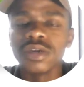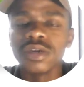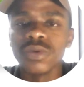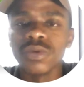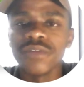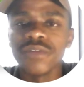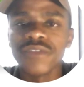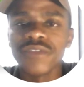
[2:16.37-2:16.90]

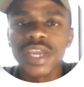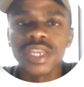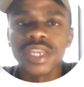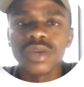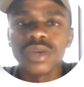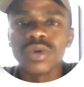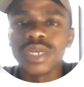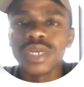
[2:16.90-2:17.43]
we
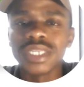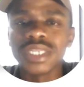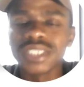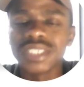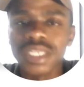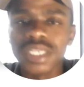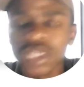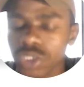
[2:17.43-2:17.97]
find only
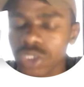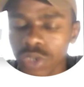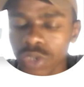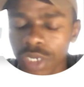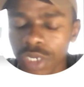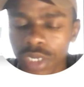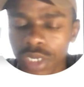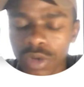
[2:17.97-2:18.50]
sandy
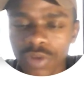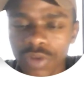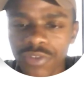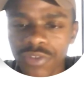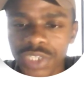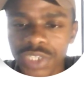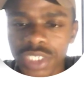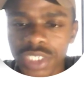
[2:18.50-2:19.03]
soil,
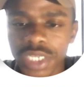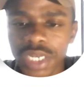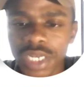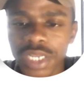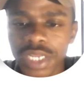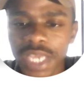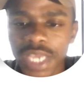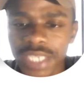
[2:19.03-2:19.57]
of which it
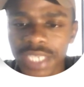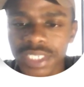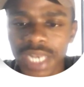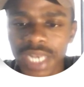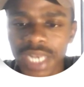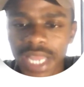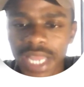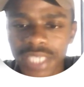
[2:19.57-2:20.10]
has
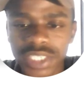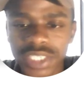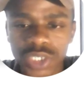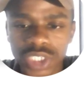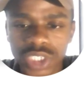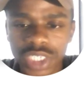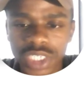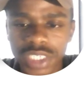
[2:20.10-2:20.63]
less
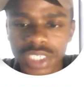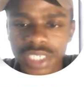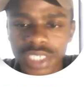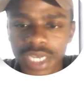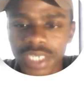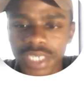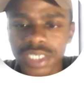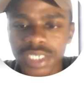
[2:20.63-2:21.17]
nutrients
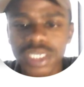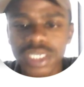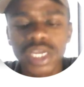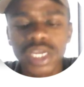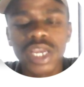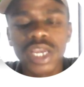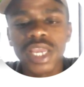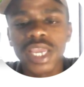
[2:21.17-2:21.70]
and
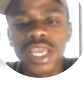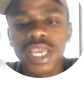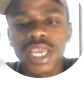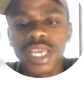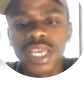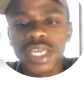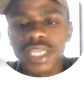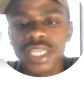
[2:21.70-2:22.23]

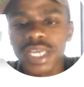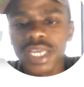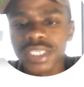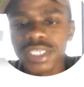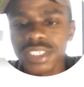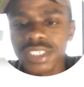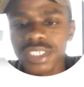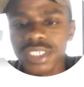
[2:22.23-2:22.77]
it
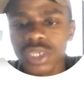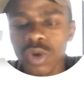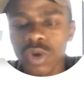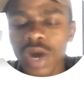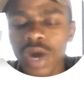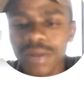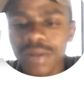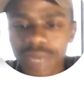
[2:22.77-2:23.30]
has
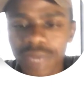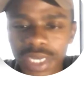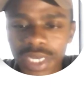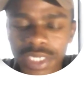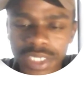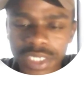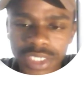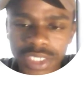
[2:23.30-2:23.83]
no
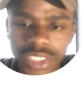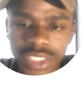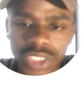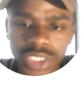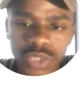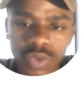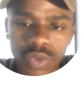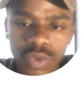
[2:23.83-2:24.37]
abilities
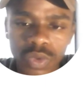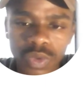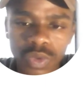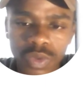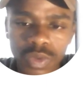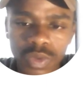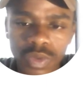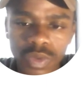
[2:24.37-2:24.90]

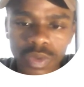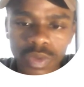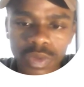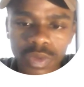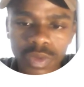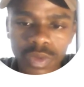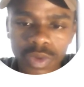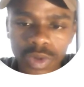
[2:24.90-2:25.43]
to
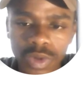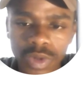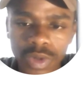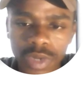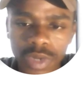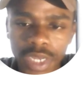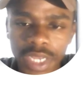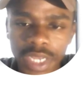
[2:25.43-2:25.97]

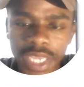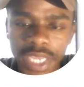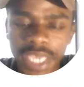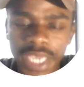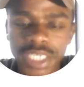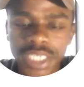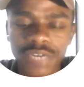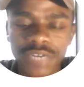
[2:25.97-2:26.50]

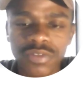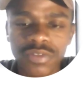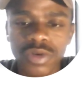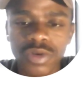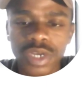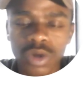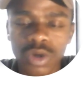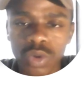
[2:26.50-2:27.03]
cater
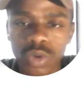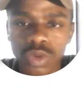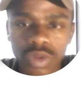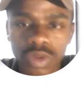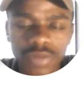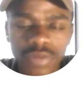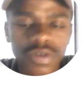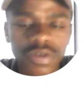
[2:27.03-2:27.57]
for the
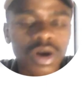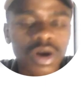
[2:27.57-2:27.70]
growth of